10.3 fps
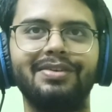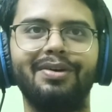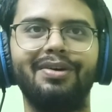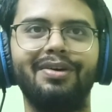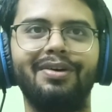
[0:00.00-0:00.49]

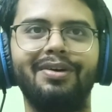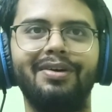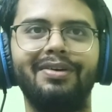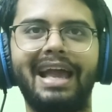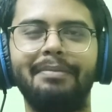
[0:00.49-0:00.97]

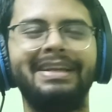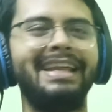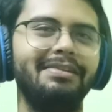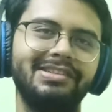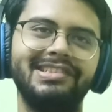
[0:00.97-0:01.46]
So yeah, but
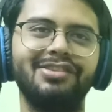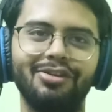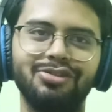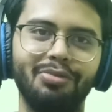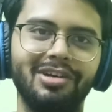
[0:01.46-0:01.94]
anyways, this
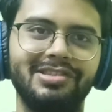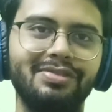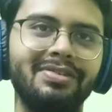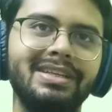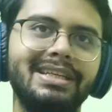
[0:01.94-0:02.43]
also
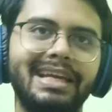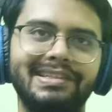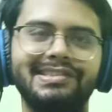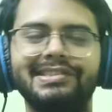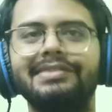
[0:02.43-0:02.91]
works, you know, he
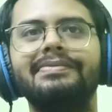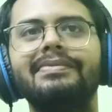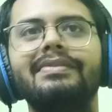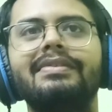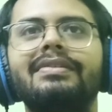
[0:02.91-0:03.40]
gets
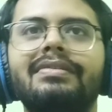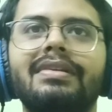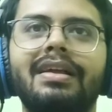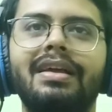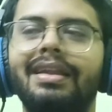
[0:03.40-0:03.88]

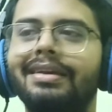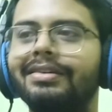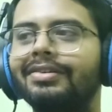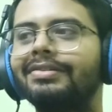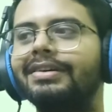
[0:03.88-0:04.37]

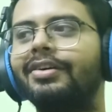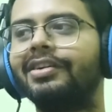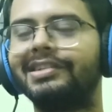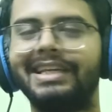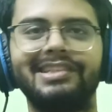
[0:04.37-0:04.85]
like, you know,
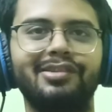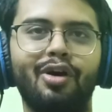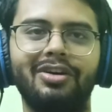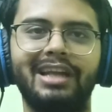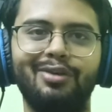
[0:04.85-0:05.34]
gets
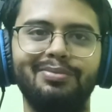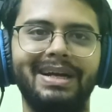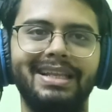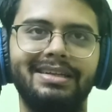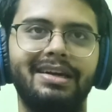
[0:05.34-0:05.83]
knocked down
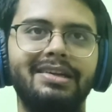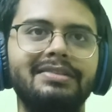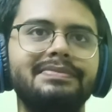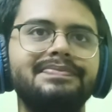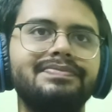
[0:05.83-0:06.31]
by that
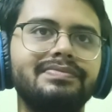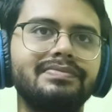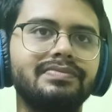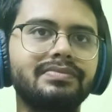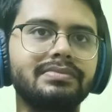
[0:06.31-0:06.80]
gun.
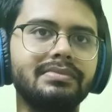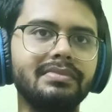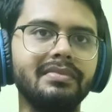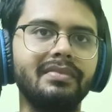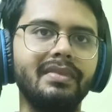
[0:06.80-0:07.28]

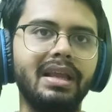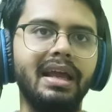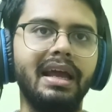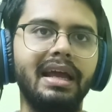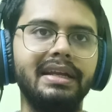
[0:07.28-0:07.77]

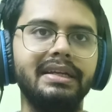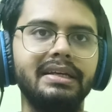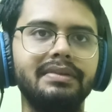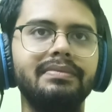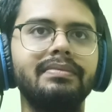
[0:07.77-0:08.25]

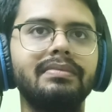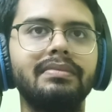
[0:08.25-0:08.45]
And